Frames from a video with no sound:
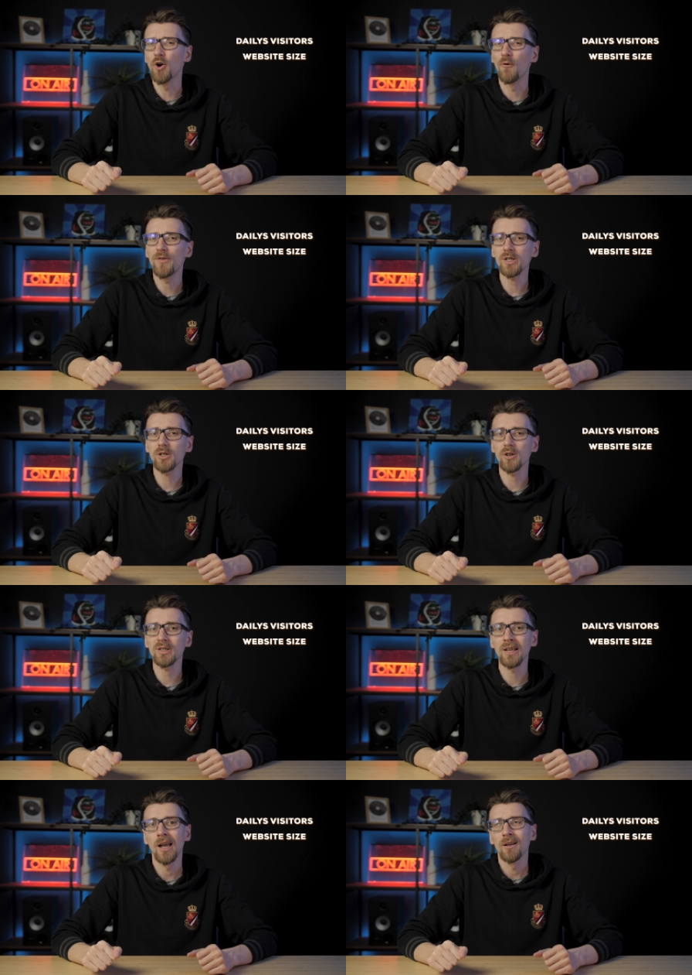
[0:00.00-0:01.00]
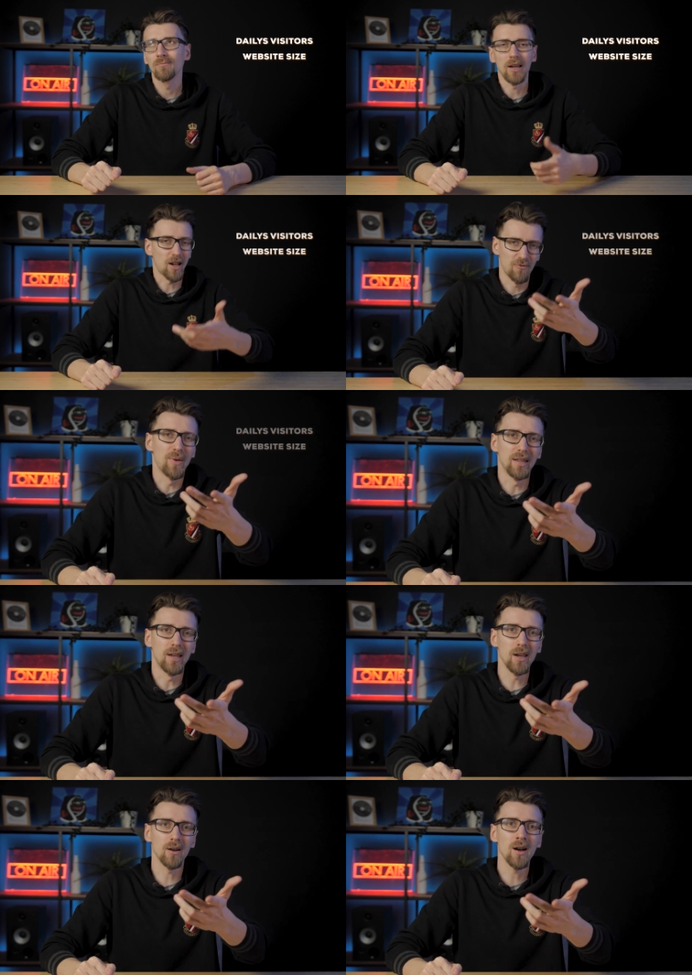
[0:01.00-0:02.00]
no visitors, like I've made
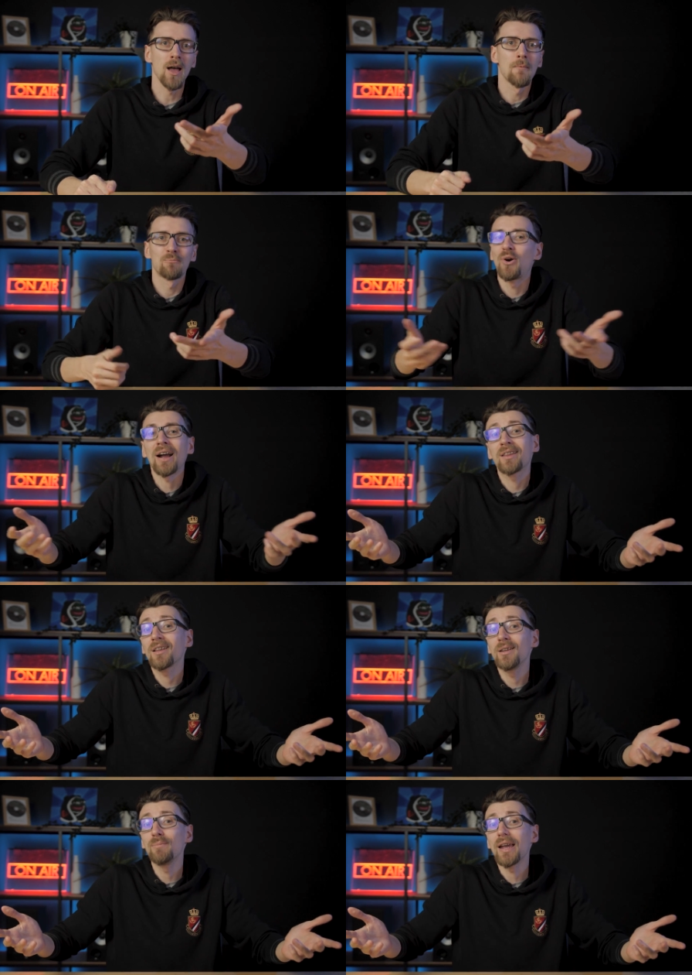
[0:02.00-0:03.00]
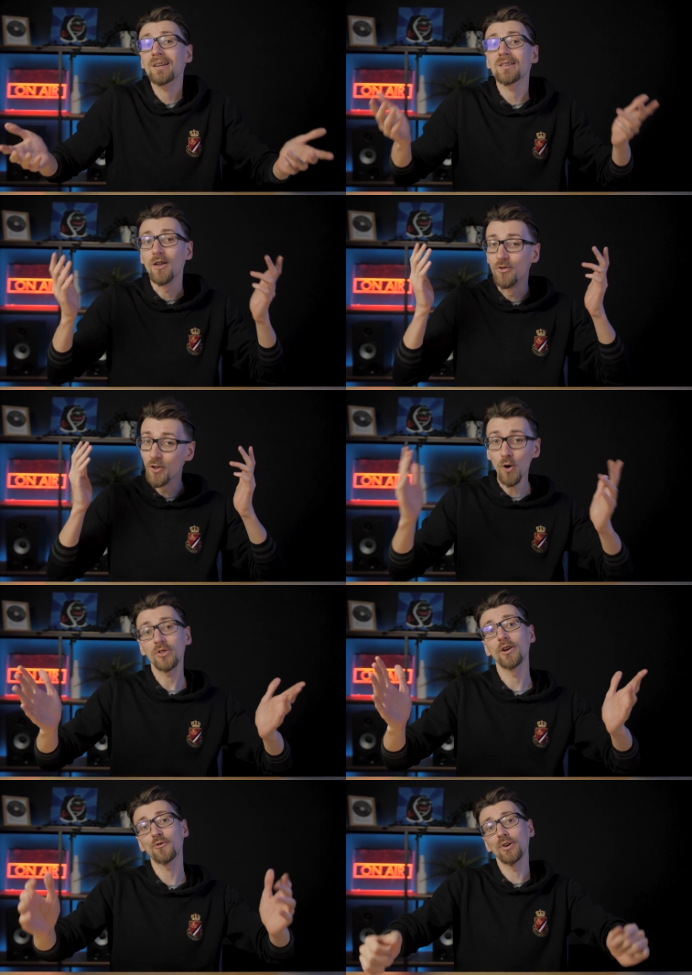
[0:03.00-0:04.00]
here, practically makes no
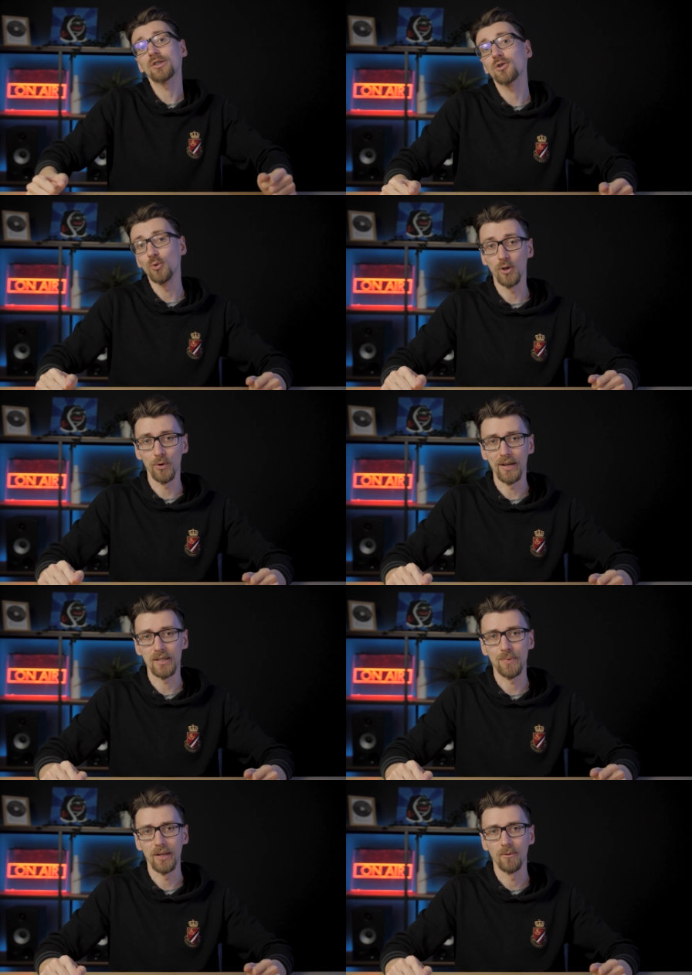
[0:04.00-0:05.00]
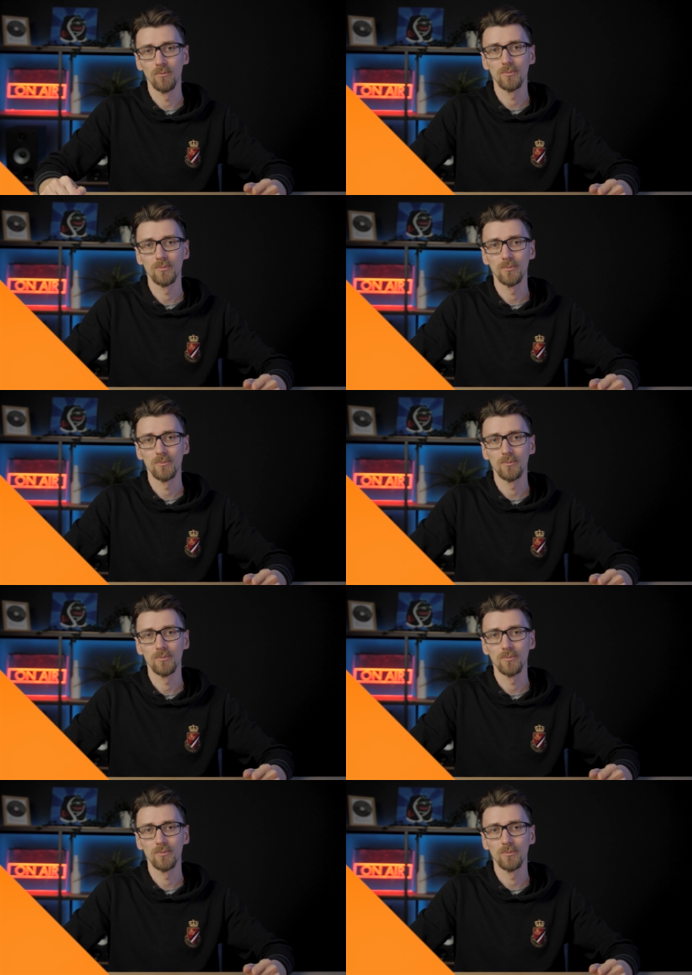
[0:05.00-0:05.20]
difference to loading speed.